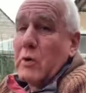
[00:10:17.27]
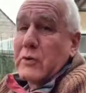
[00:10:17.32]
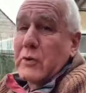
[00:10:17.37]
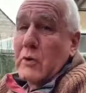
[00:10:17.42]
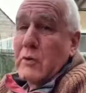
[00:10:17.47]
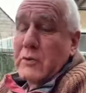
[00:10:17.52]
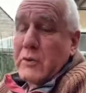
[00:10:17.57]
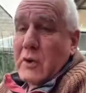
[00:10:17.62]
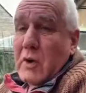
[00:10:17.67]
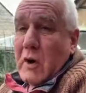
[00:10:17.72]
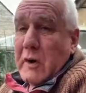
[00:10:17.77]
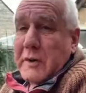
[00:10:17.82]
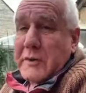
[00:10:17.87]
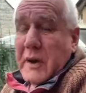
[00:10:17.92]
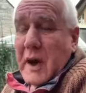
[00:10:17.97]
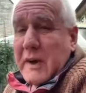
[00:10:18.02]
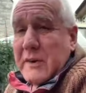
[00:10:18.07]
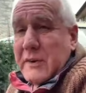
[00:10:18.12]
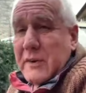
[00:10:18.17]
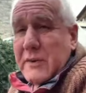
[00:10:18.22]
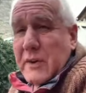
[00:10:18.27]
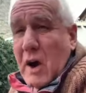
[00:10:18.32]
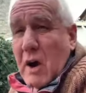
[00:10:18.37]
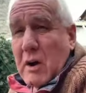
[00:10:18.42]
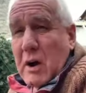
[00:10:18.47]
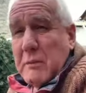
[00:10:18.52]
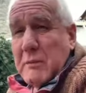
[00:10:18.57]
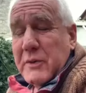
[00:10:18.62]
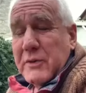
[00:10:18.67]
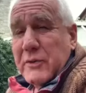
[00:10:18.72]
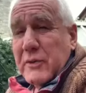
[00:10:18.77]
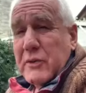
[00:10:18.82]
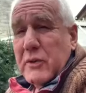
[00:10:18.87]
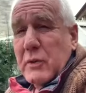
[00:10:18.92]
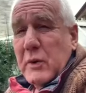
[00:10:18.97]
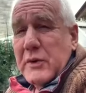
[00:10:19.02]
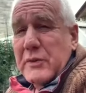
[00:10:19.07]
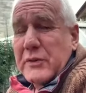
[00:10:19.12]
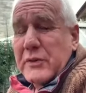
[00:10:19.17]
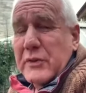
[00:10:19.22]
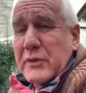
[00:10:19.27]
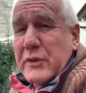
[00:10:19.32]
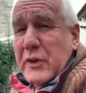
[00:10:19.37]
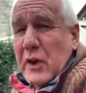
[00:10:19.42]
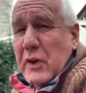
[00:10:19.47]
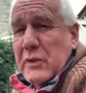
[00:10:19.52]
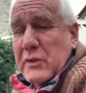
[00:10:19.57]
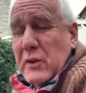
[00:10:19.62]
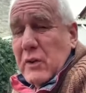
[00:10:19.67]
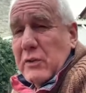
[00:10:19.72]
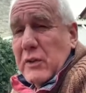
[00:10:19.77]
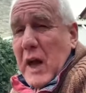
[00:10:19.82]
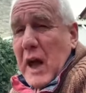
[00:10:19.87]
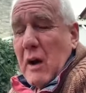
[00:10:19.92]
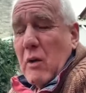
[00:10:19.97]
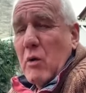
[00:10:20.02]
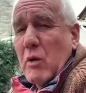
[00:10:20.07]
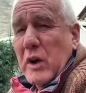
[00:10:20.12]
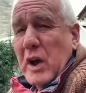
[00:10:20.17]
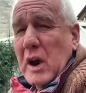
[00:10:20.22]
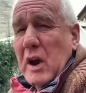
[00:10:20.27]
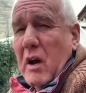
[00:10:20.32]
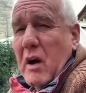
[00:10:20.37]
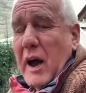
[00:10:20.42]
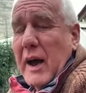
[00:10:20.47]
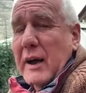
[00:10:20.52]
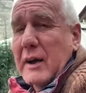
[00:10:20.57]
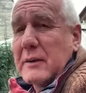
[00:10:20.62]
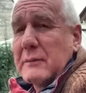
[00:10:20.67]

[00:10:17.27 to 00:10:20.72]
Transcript: sorts of connotations, arguments and twists and turns on that all you like.